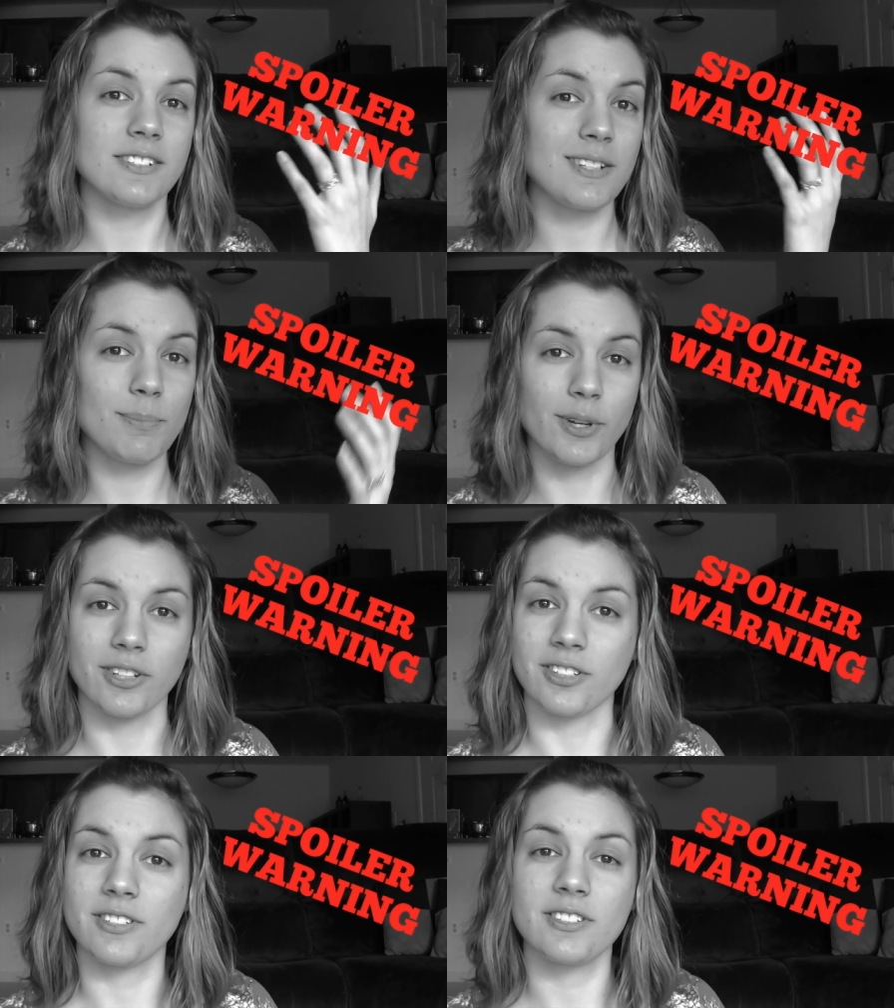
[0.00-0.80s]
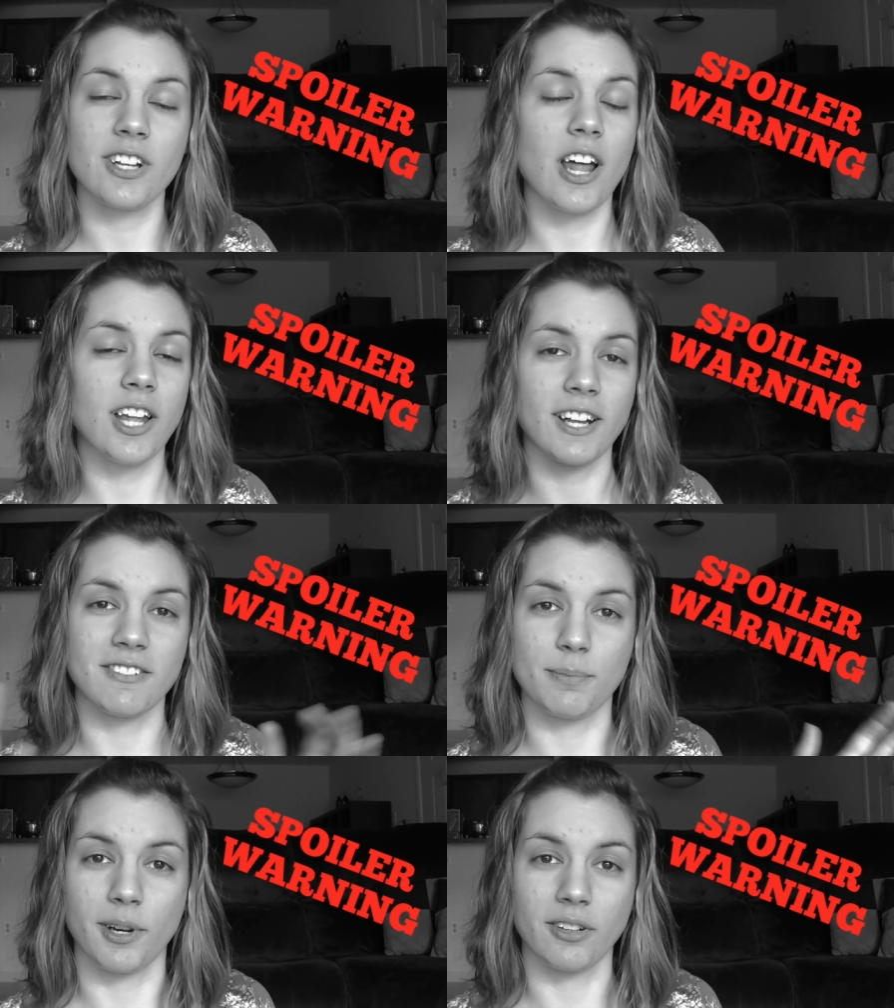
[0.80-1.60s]
spoilers,
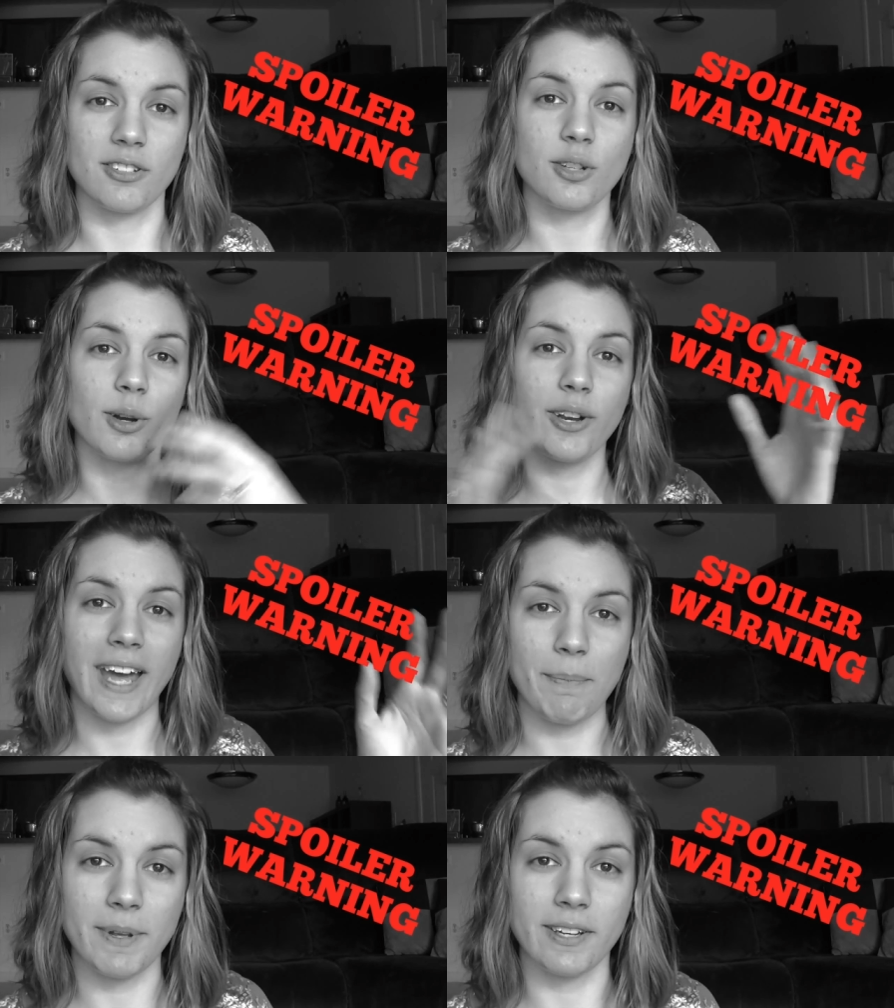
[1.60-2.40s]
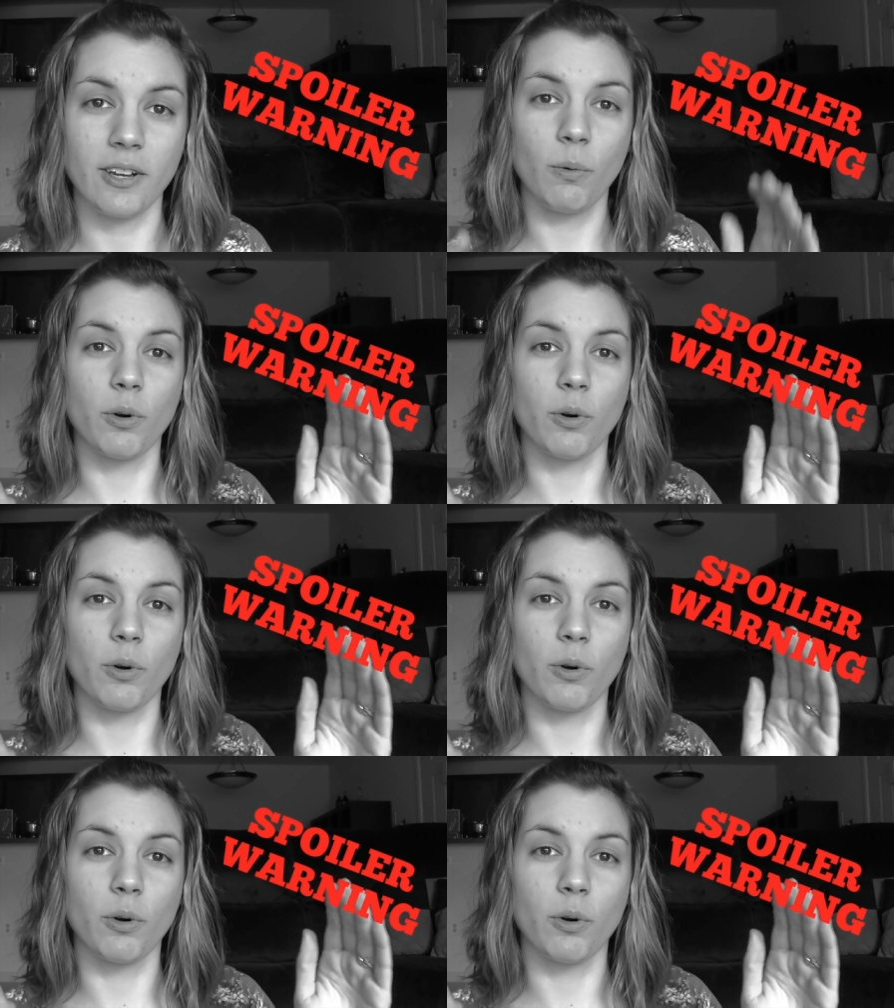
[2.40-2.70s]
lots of spoilers, going to happen.